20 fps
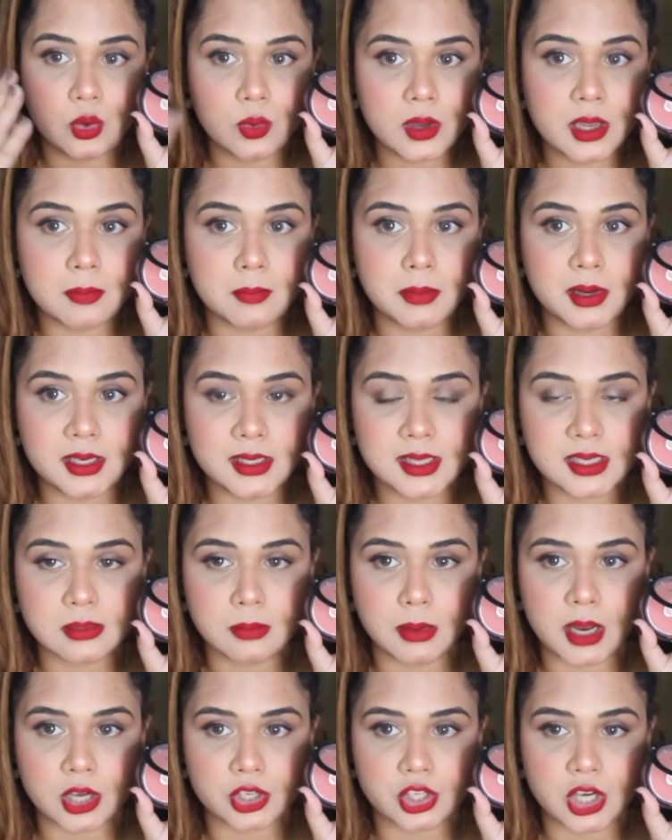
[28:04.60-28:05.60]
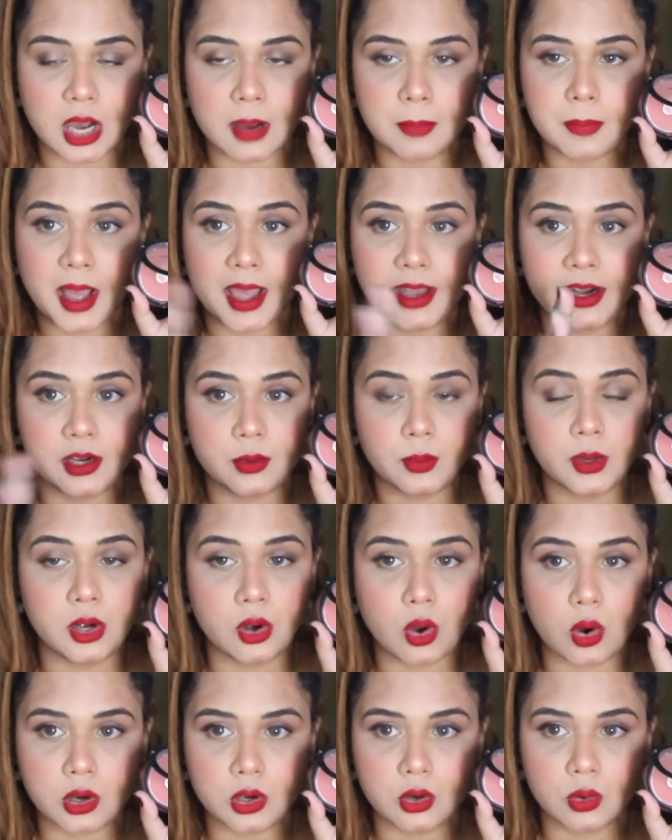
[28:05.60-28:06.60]
You can build this blush up and it will
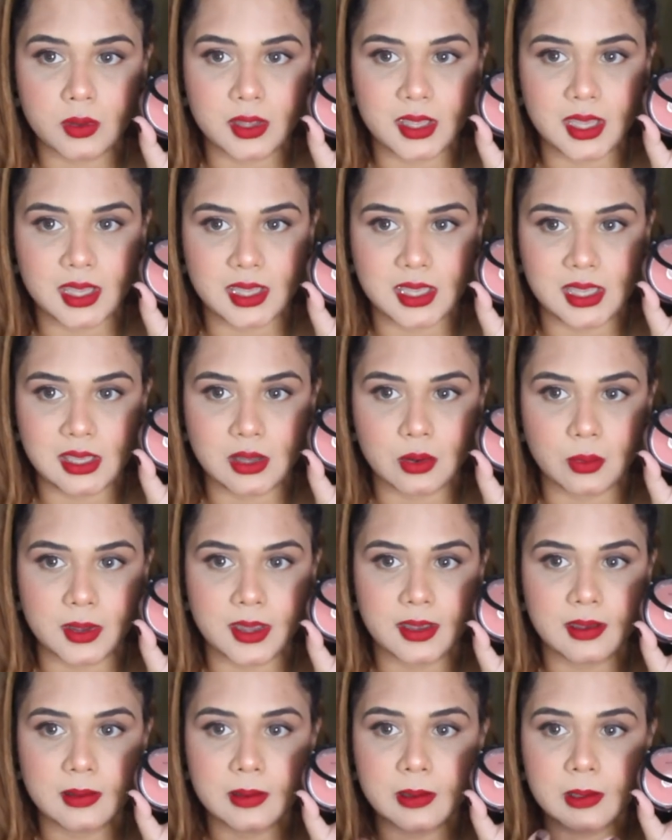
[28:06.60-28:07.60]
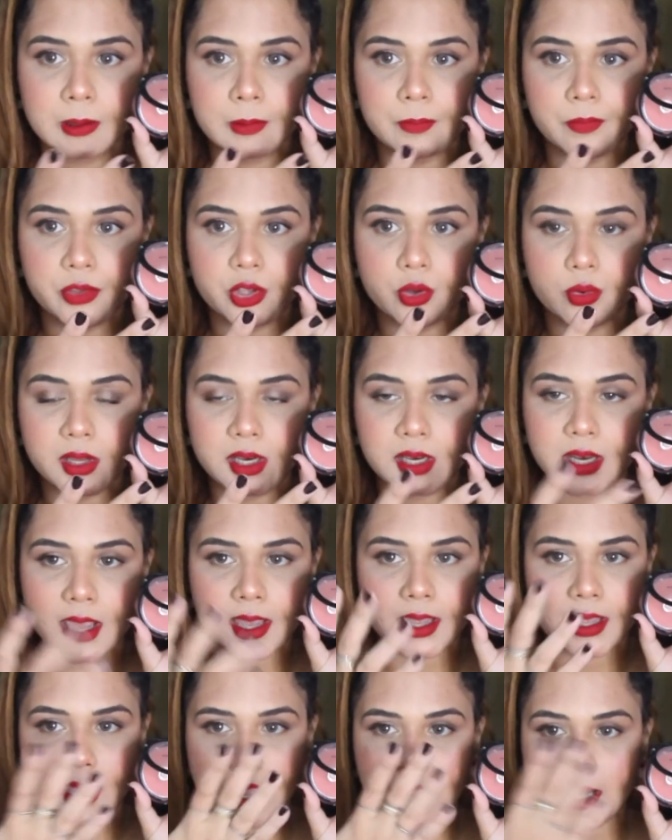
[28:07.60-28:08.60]
not look cakey, okay? You can
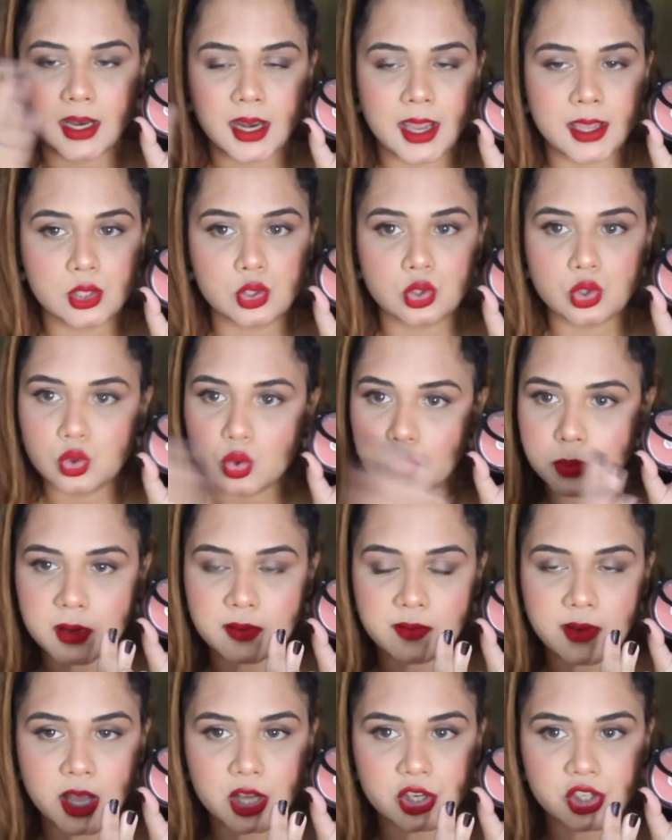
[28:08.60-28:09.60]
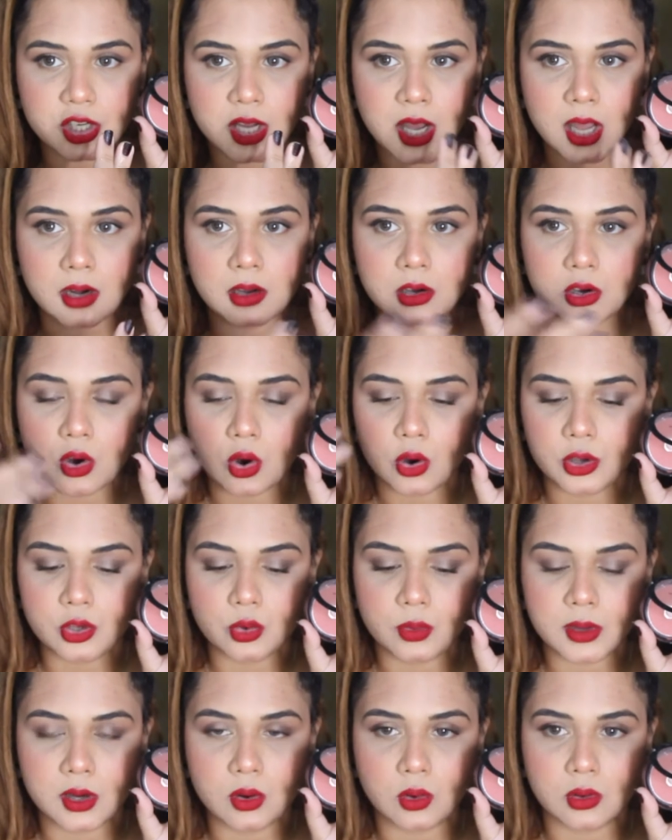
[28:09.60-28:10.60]
like get like super flushed color, or
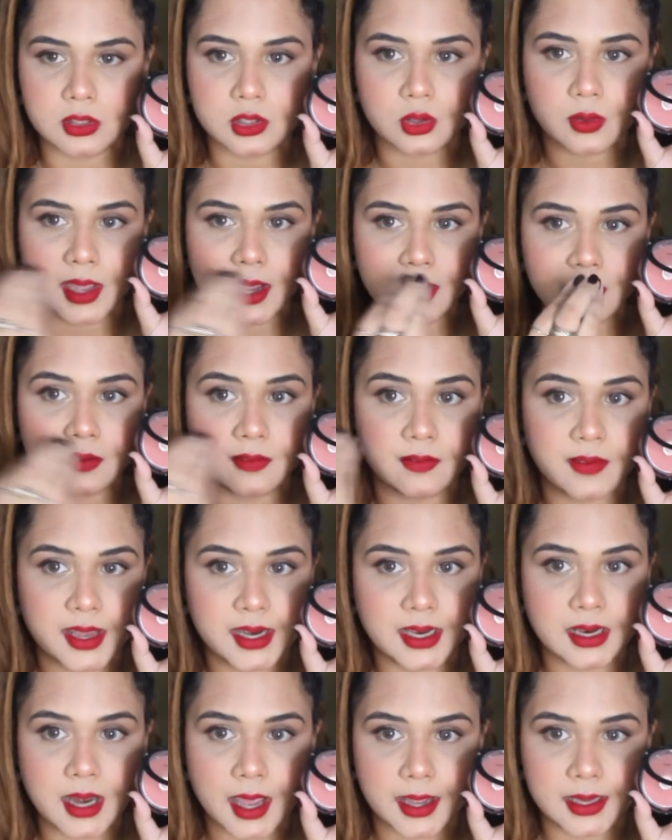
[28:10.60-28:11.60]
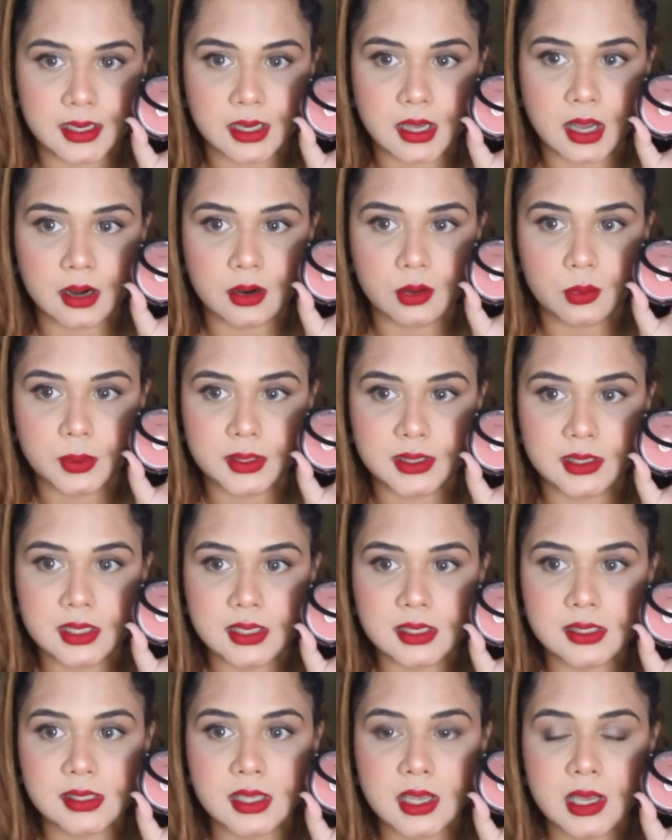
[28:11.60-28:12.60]
you can also get a very light color with
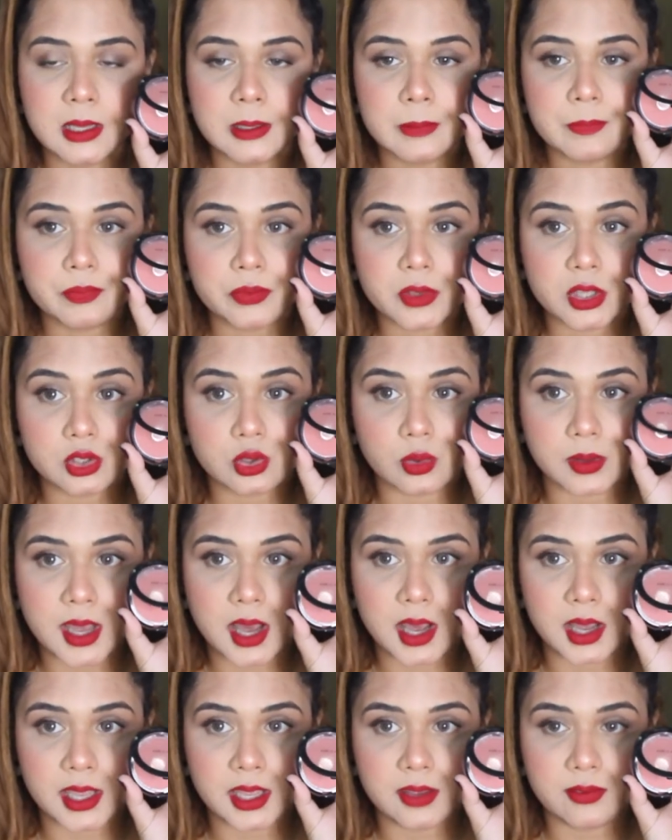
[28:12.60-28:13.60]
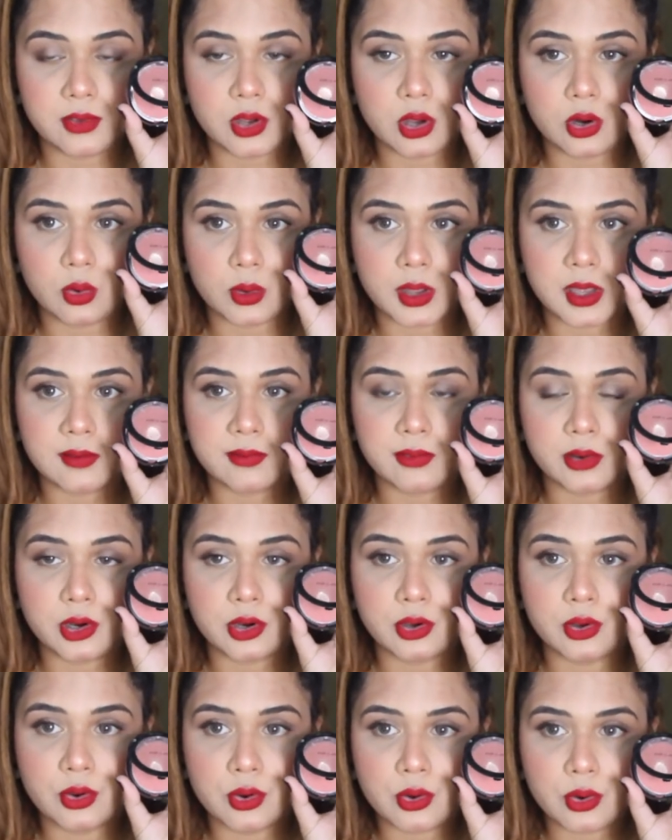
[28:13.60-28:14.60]
this. So yeah, if you're looking for
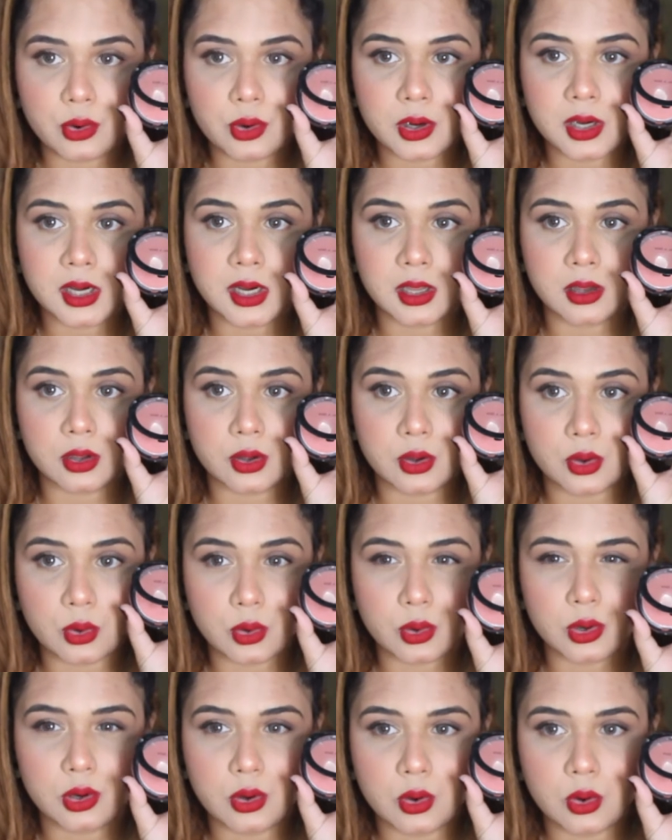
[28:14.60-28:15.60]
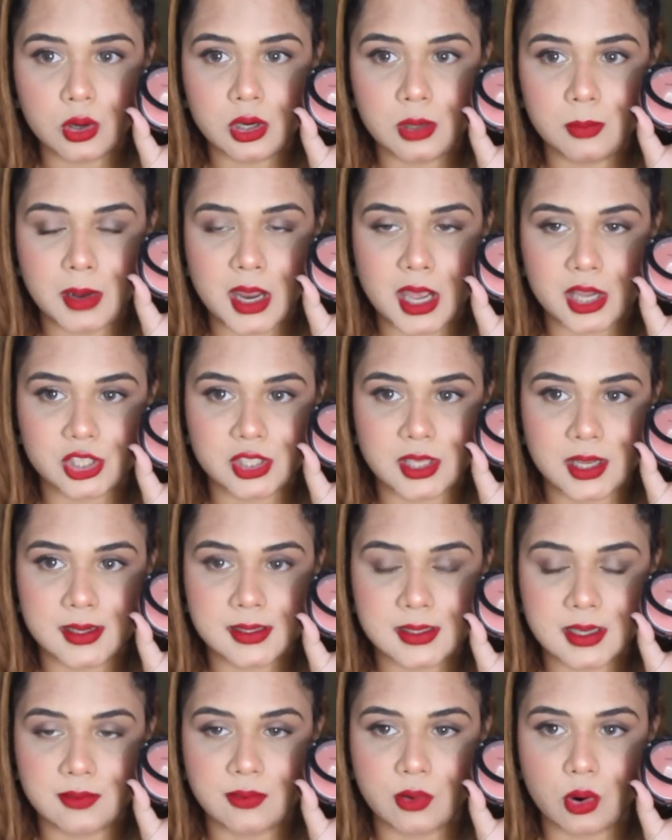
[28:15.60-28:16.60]
a good blush that
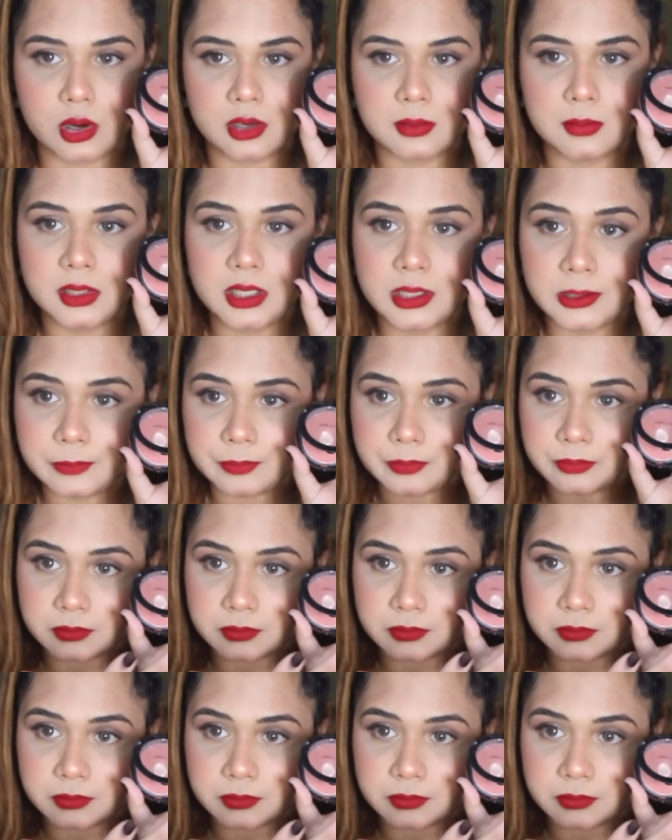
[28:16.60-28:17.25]
is affordable,